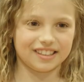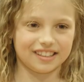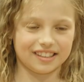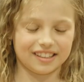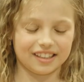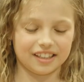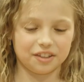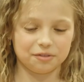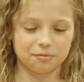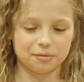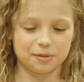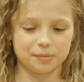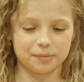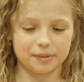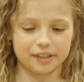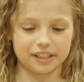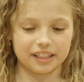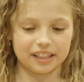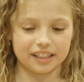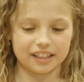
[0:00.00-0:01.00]
It helps
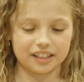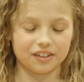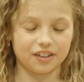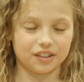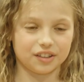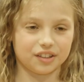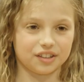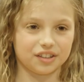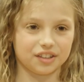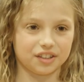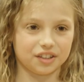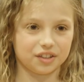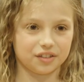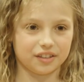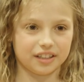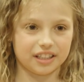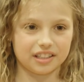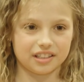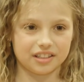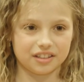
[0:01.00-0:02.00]
me
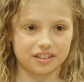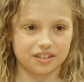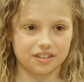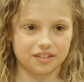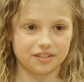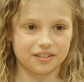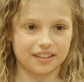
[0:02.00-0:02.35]
concentrate to do